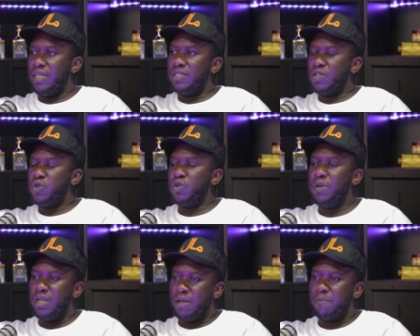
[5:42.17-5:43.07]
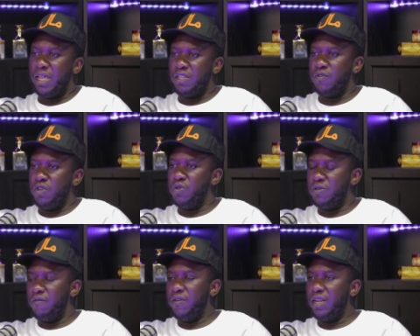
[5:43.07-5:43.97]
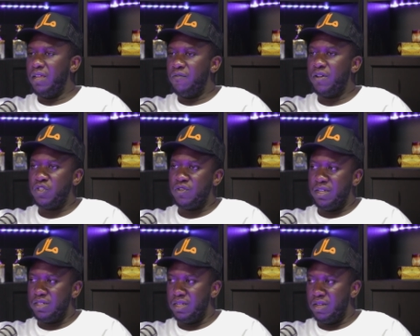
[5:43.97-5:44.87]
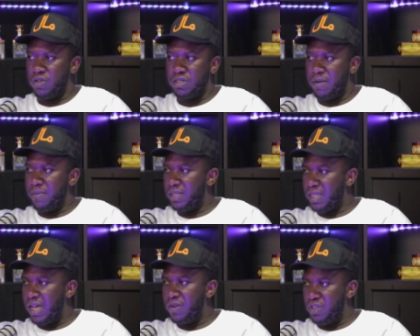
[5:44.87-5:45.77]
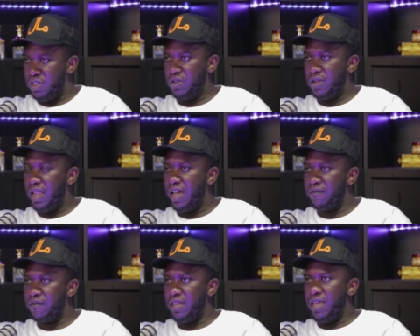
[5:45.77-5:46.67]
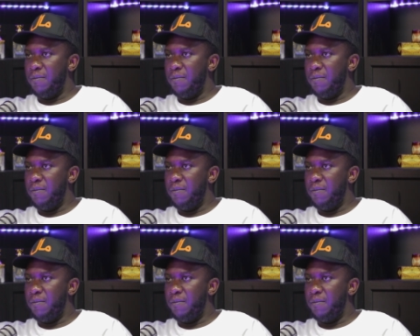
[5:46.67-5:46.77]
is social media a place for you to vent a frustration or something that's going on in your life?